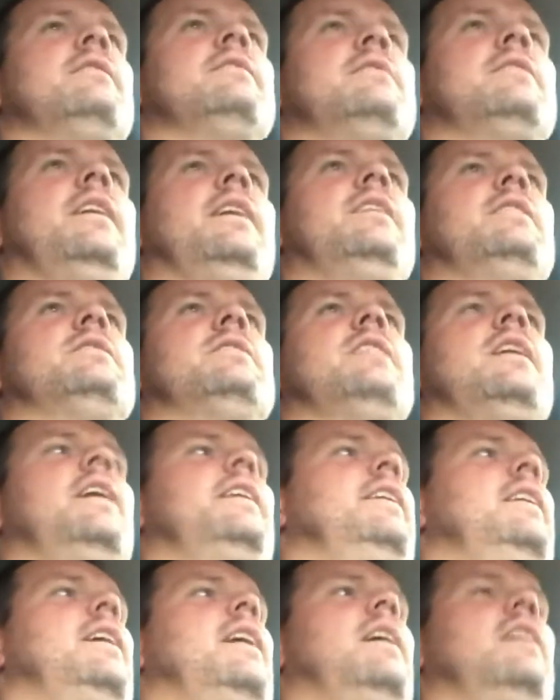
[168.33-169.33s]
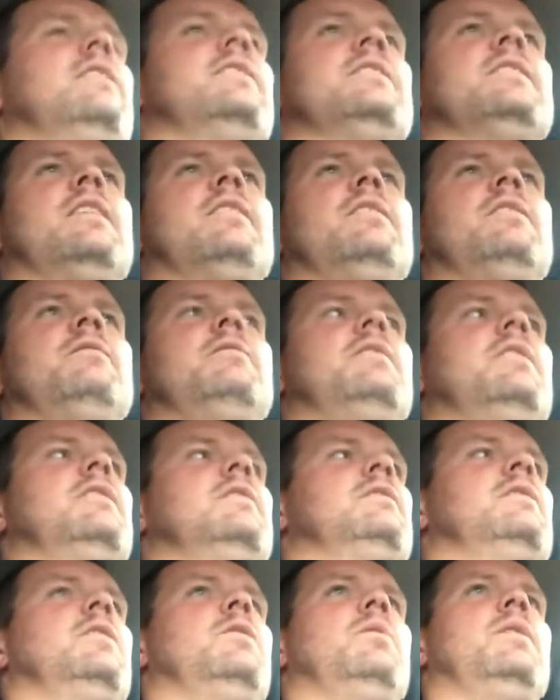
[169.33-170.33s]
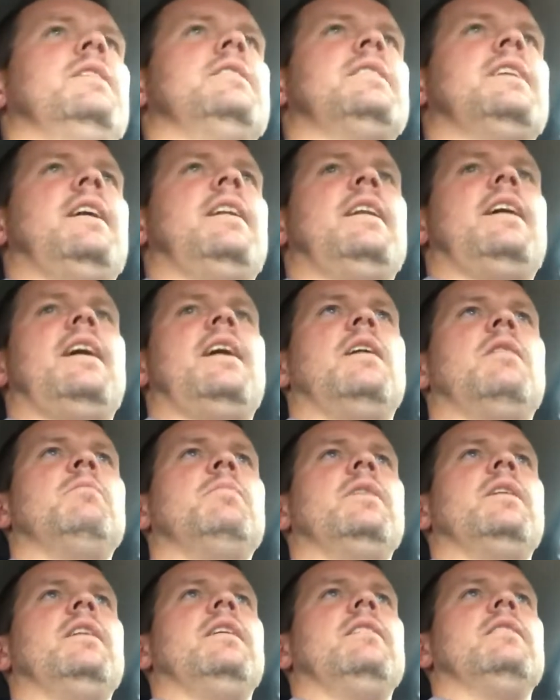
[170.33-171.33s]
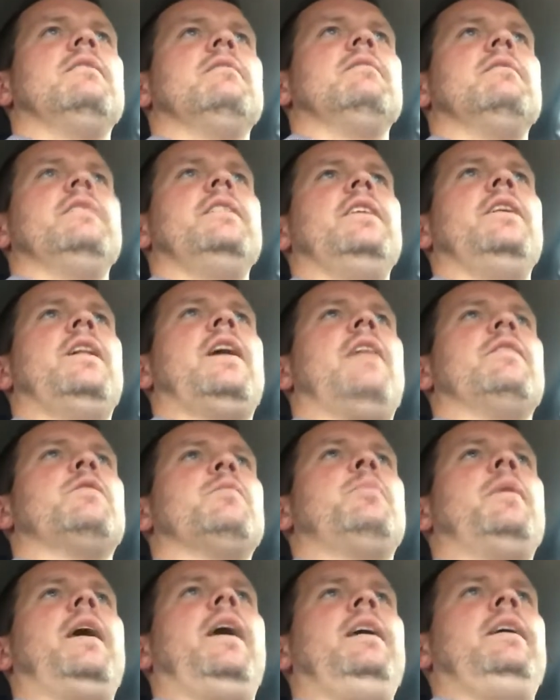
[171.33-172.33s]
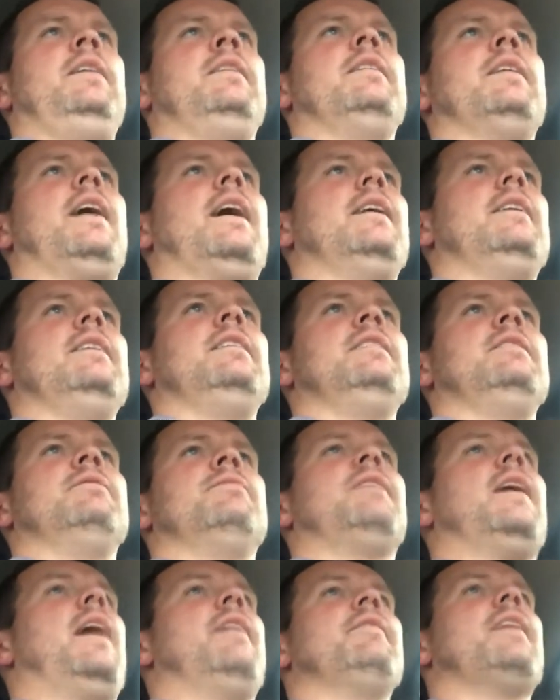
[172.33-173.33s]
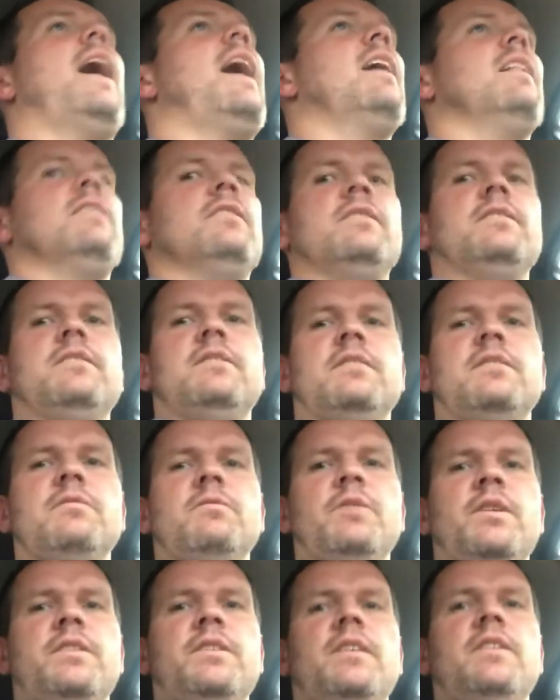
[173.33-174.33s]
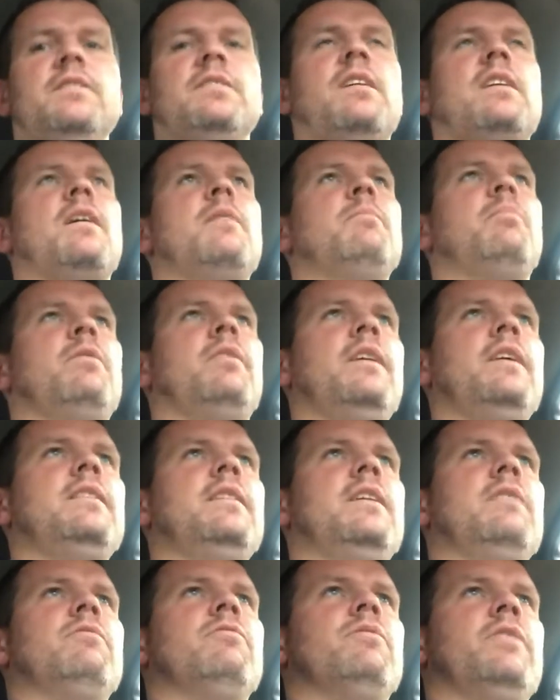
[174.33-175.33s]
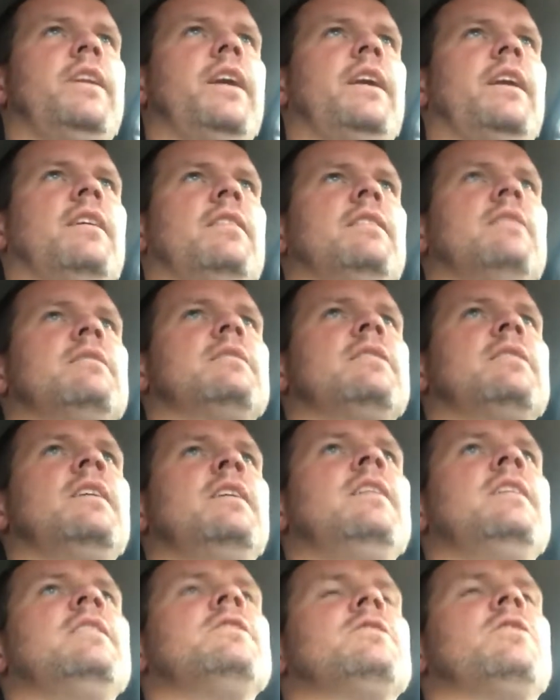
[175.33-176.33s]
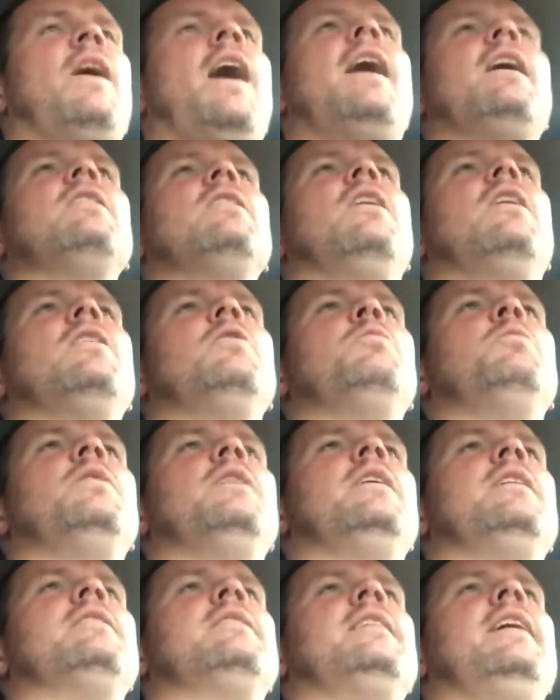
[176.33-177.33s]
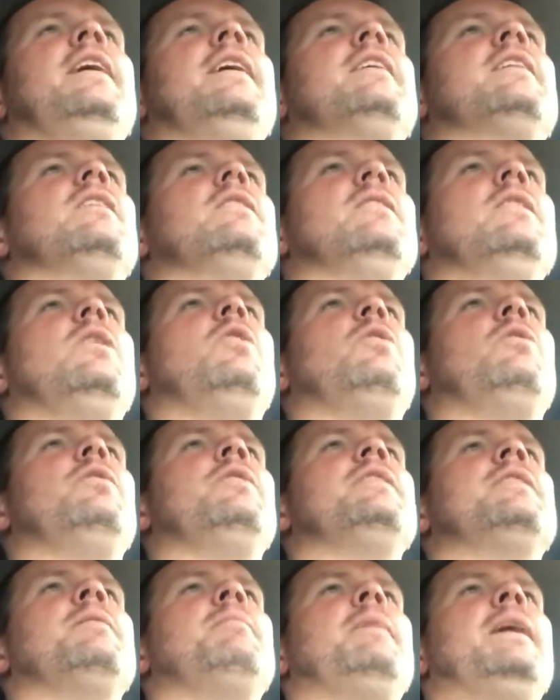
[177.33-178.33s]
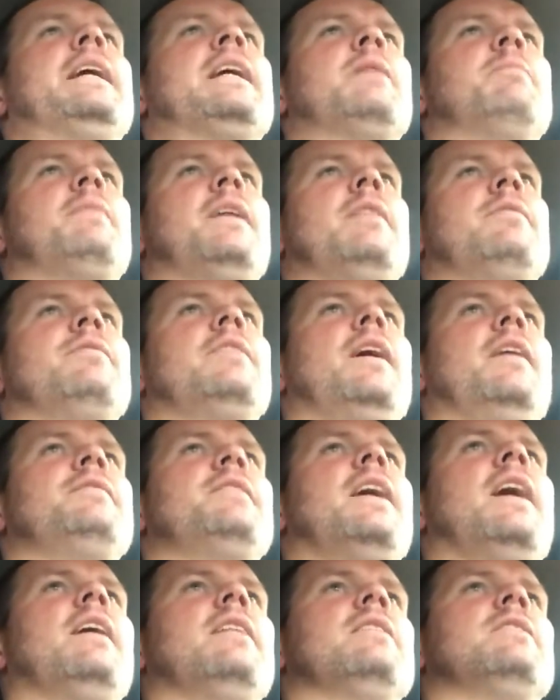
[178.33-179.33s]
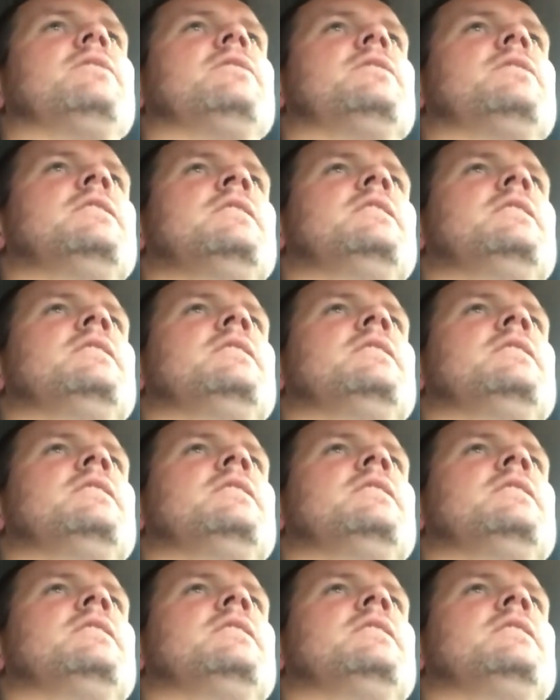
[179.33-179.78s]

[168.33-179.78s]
Say it's ninety dollars. I don't know what it's at now, but you'd have to pay ninety-five dollars, which is completely ridiculous. So how long would it take alone to make up that five dollars?